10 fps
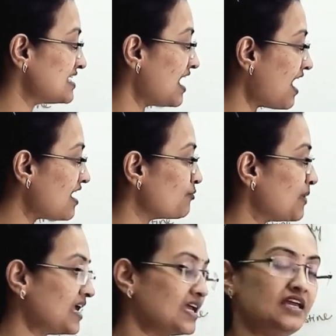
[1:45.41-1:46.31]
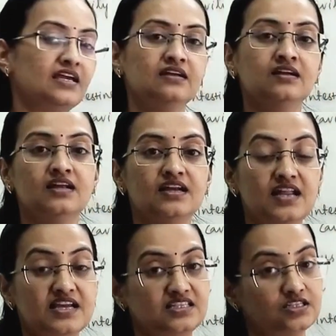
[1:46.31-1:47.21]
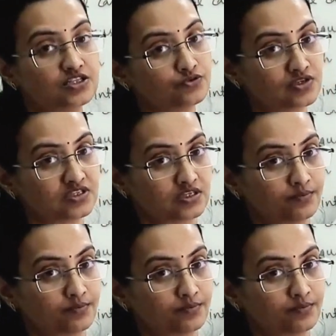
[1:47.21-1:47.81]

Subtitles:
are making digestive system.